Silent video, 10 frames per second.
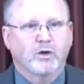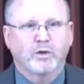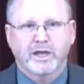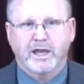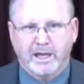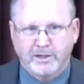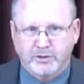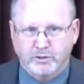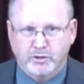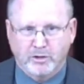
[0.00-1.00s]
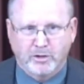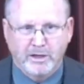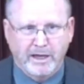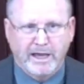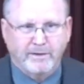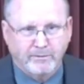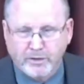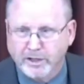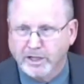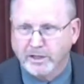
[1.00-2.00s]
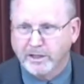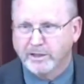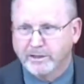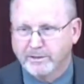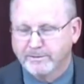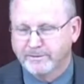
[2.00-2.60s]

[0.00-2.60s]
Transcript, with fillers: with your hands so you'll have everything you need.